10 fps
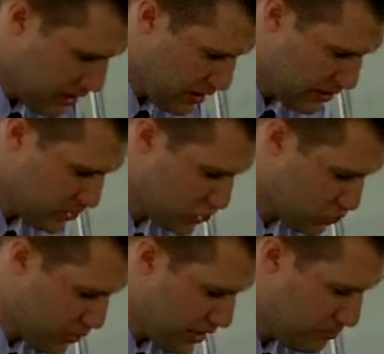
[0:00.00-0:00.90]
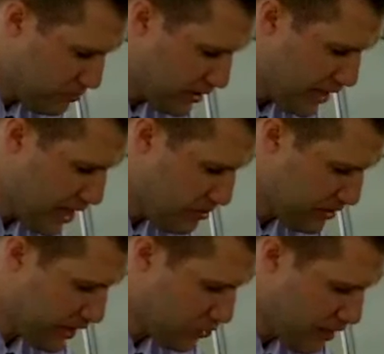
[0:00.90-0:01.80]
and his sweat became
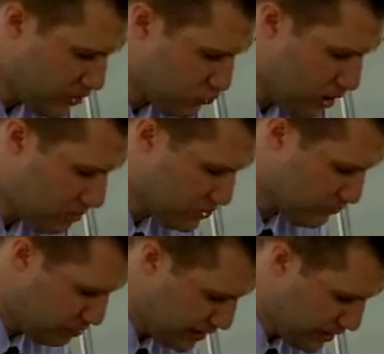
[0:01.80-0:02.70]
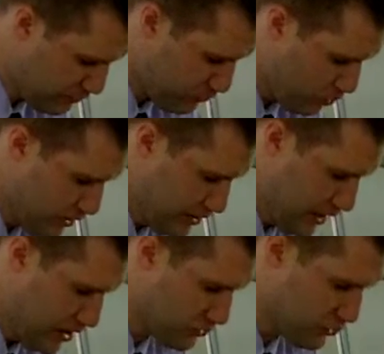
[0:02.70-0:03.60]
like great drops of blood falling
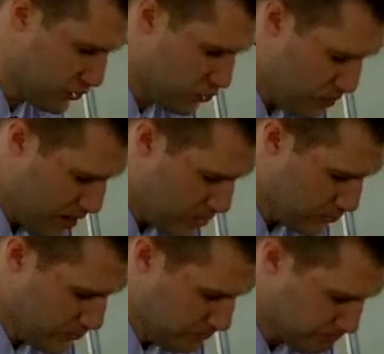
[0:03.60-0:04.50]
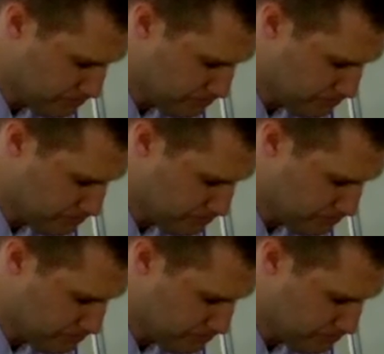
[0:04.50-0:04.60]
down to the ground.